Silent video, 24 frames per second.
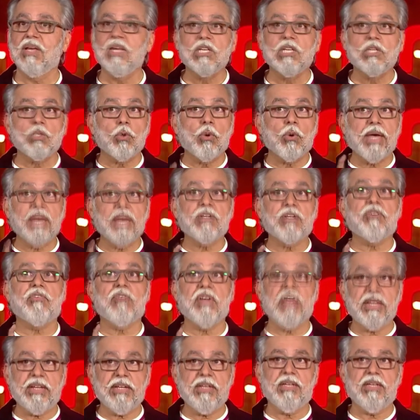So get
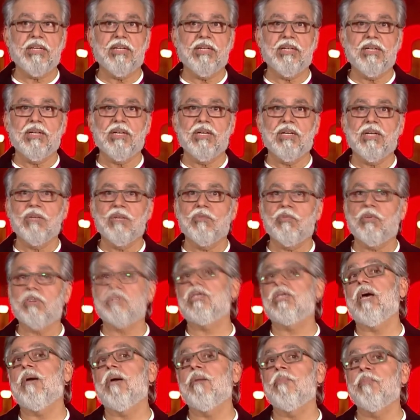ready for
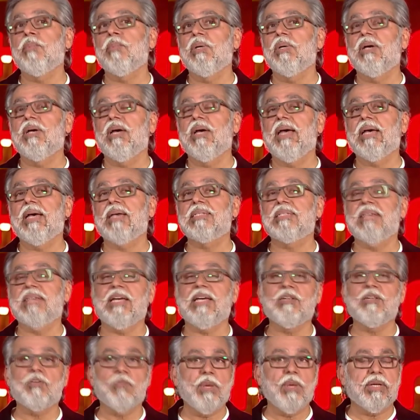some
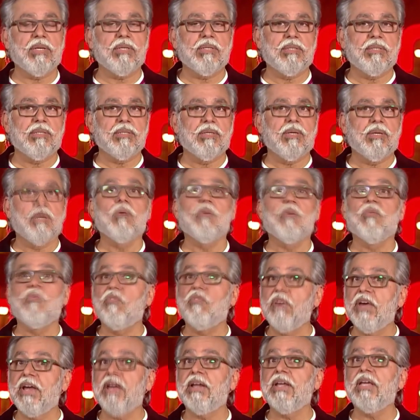excitement
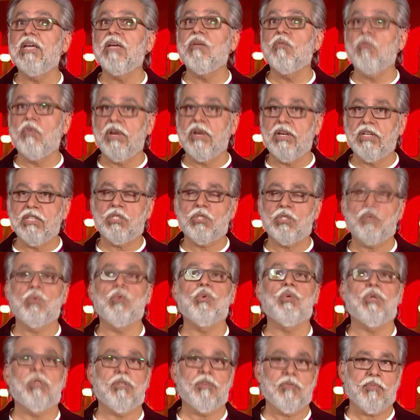very, very
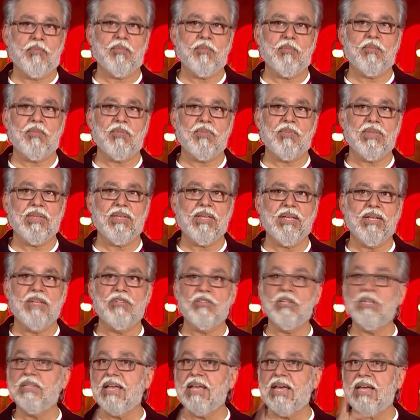soon.
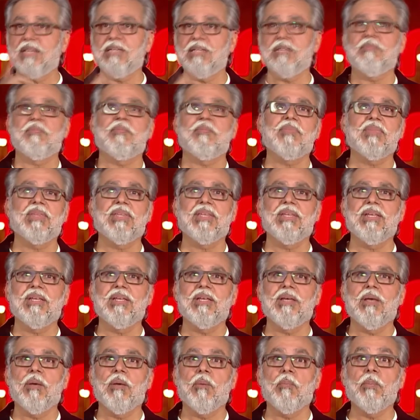Till then,
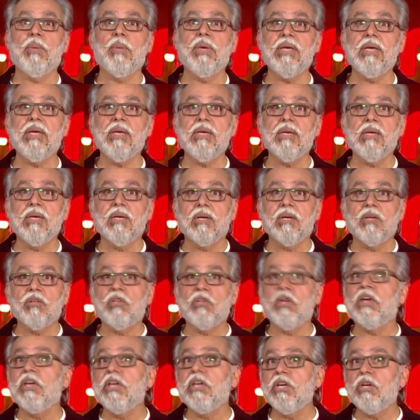be
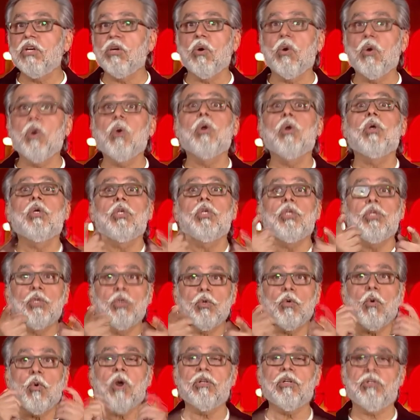the hero
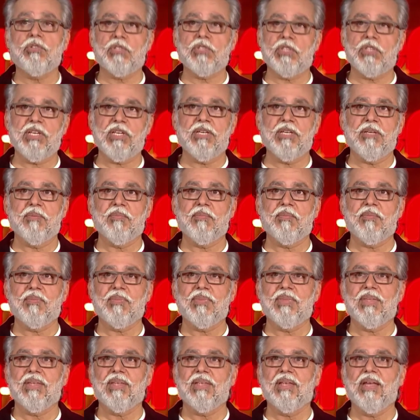you want to see.
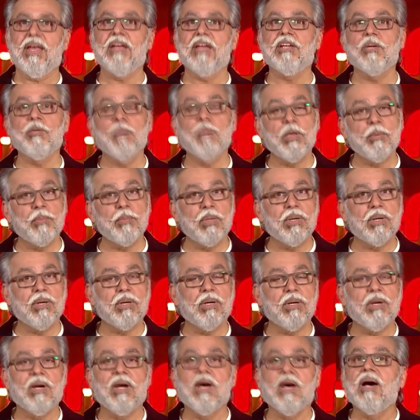And remember,
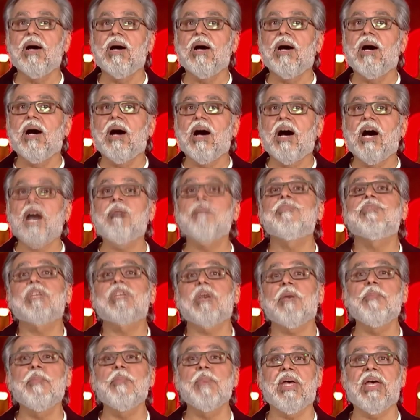hum
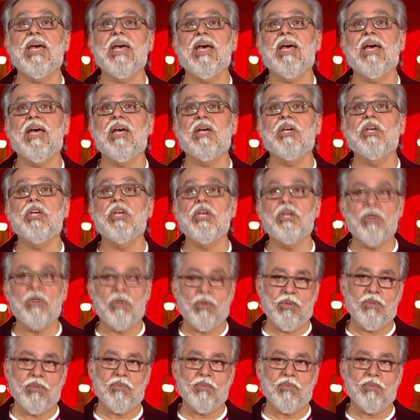sab mein hai hero.